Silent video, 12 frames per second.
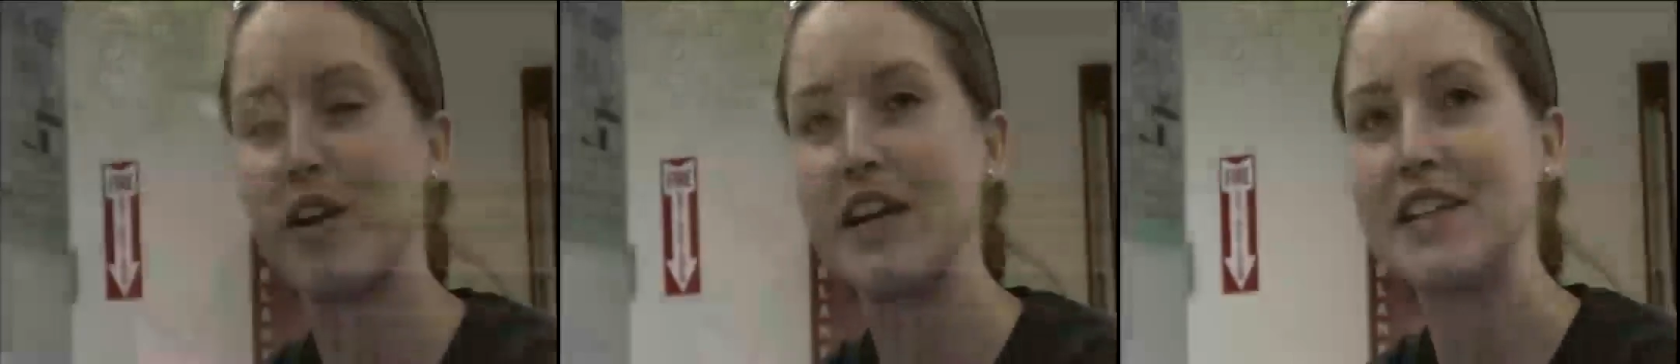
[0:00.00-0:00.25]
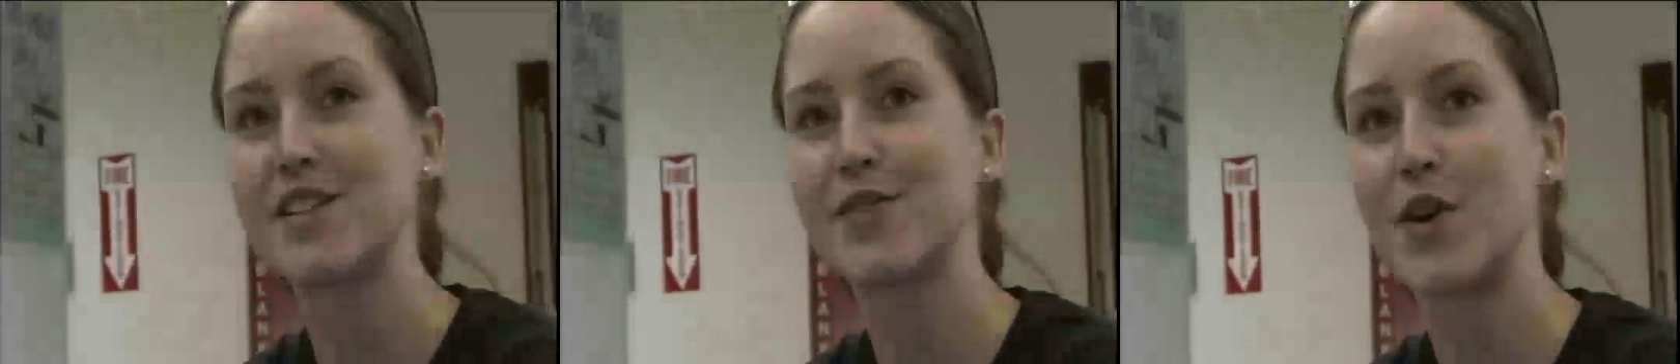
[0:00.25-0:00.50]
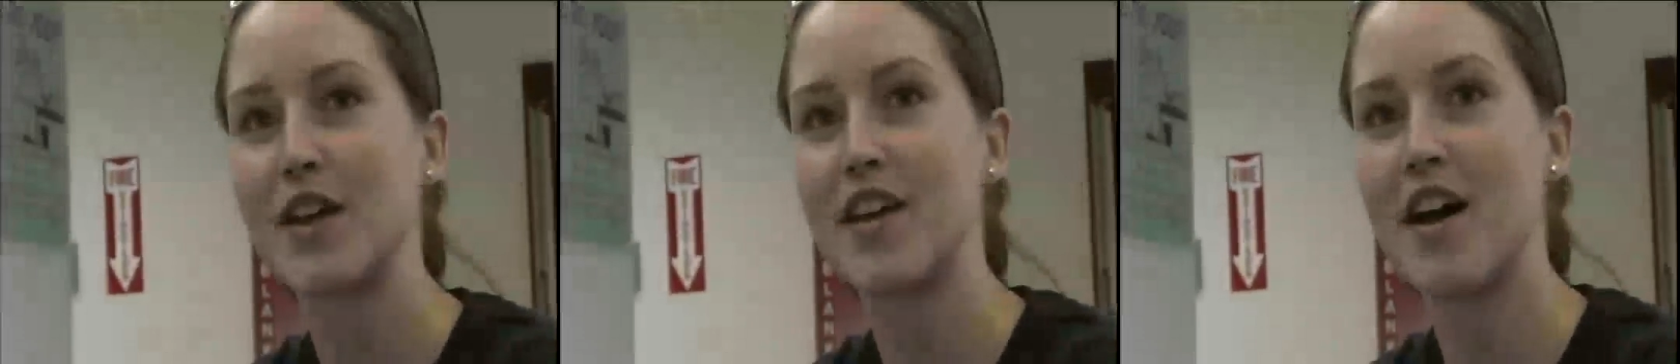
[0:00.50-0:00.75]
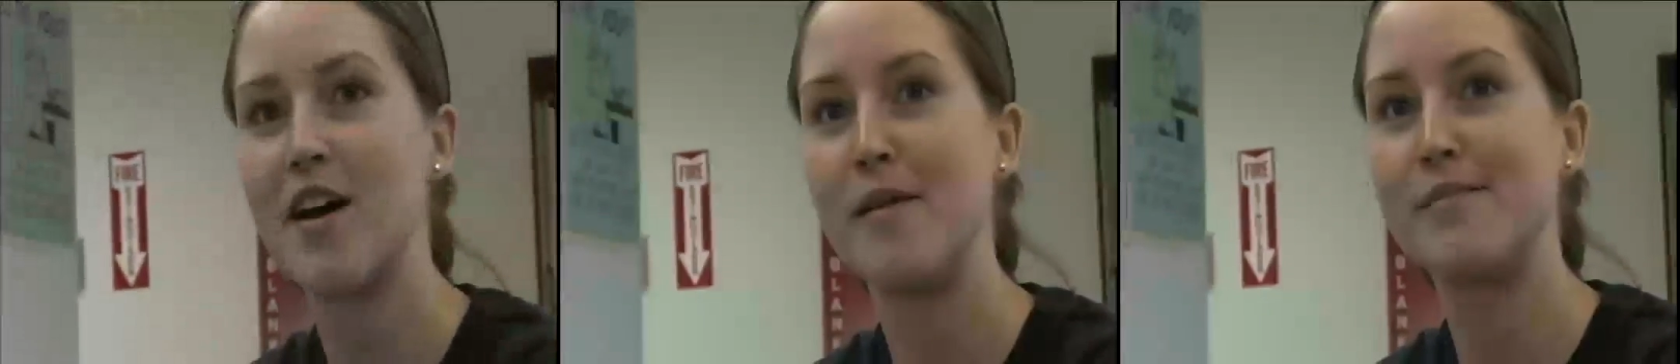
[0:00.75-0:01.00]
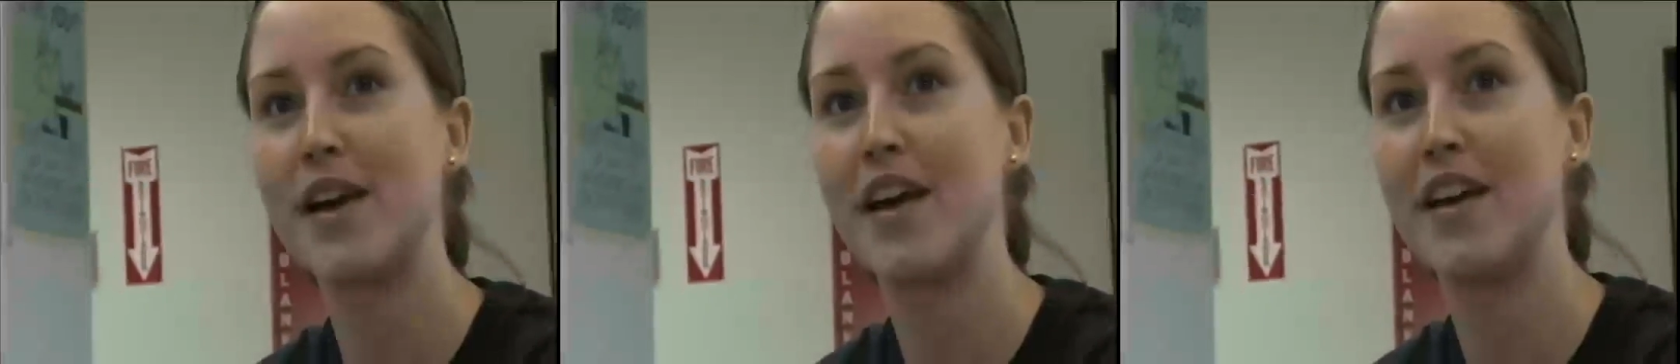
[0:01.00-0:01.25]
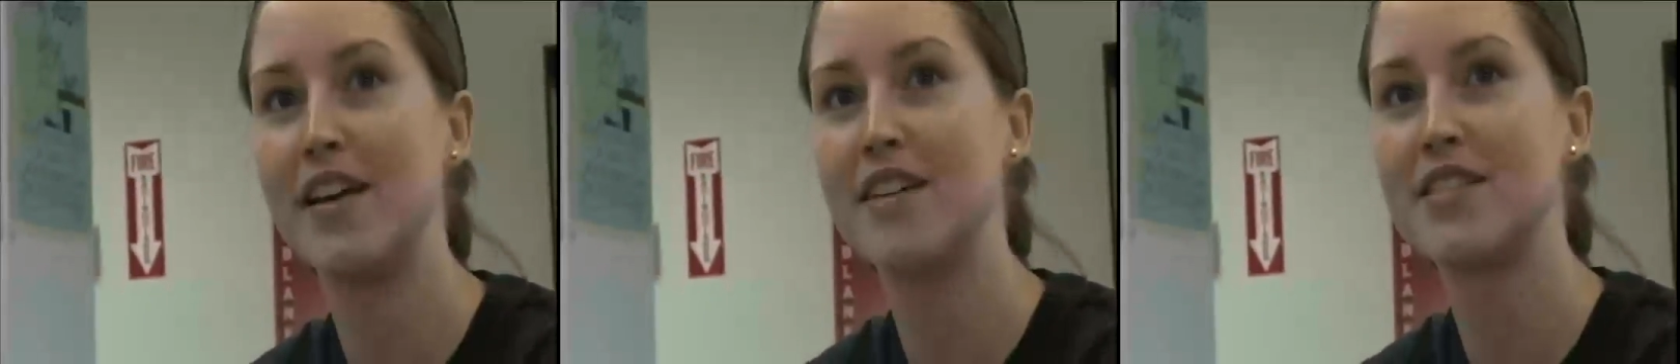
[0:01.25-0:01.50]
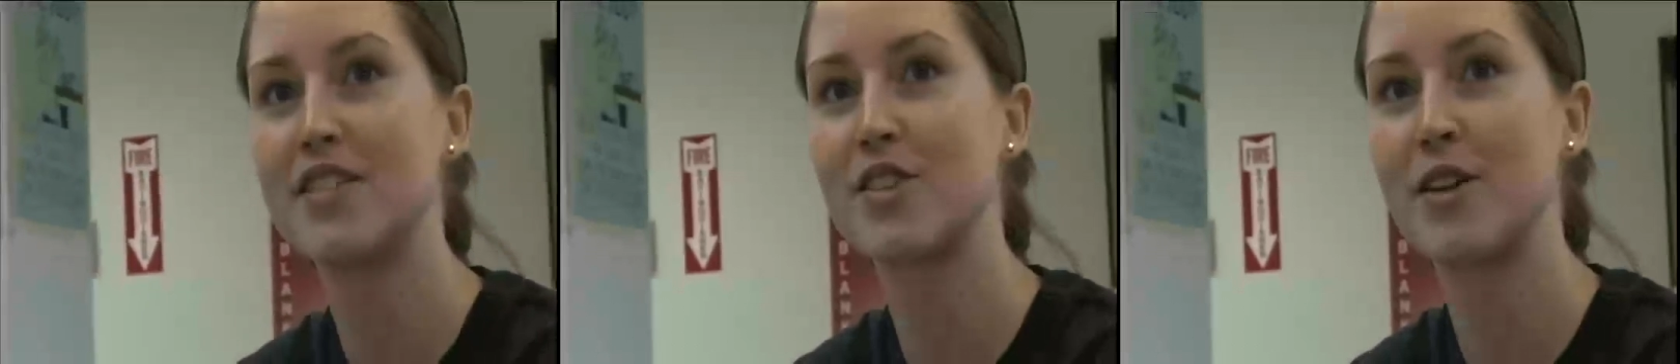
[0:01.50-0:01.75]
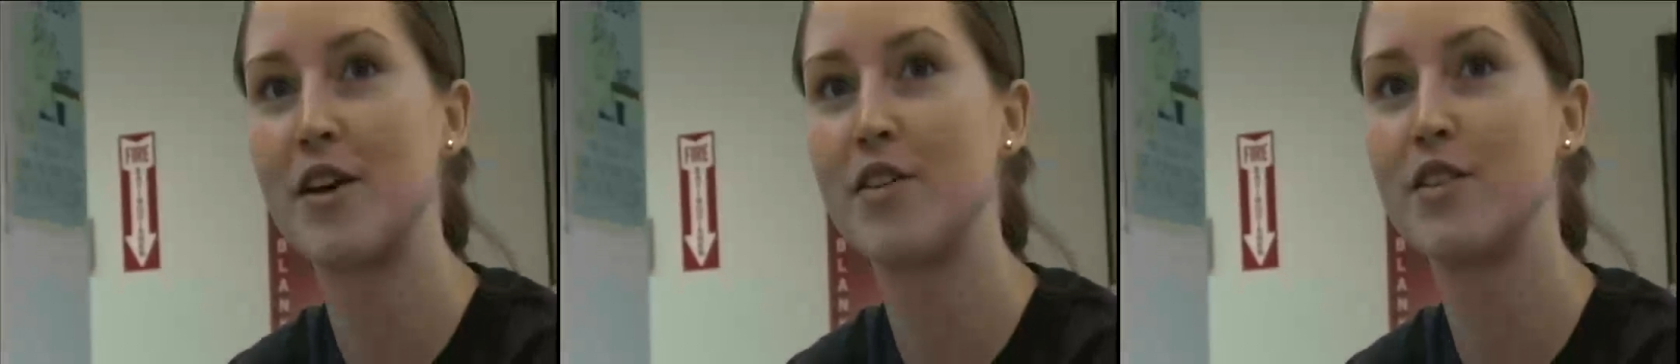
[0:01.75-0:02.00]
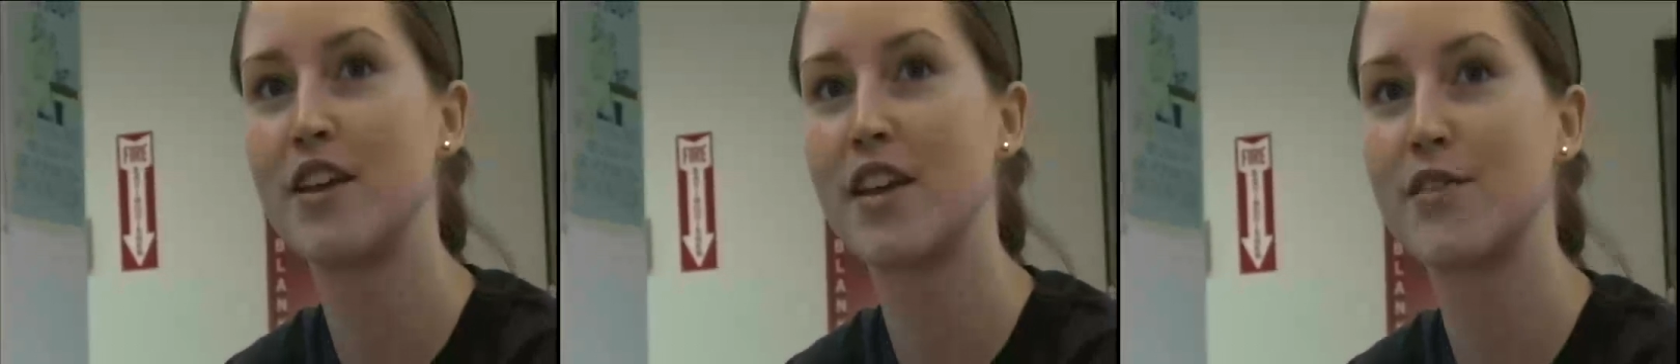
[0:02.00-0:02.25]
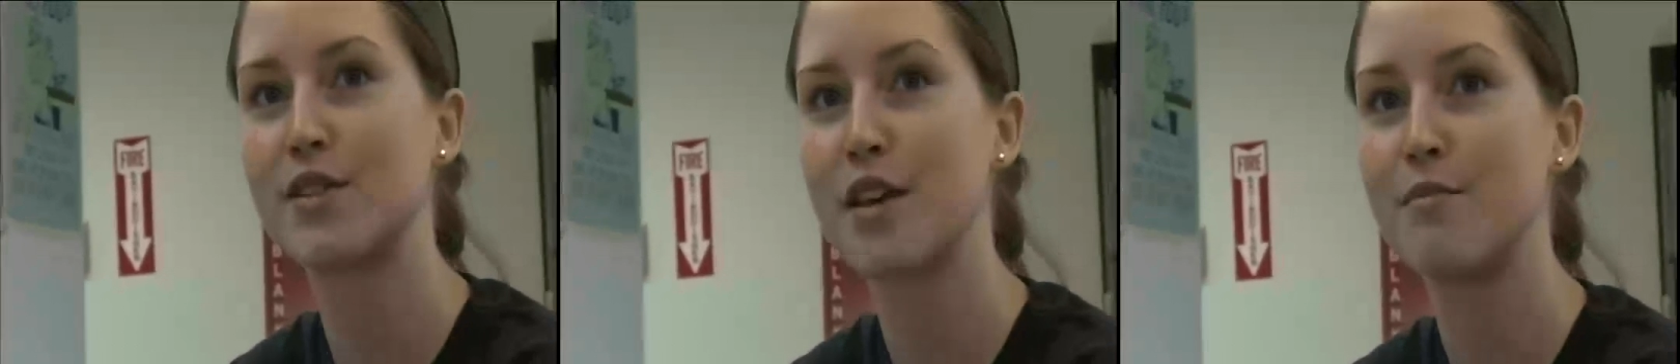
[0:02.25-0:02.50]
learning in their classroom. It's very personal.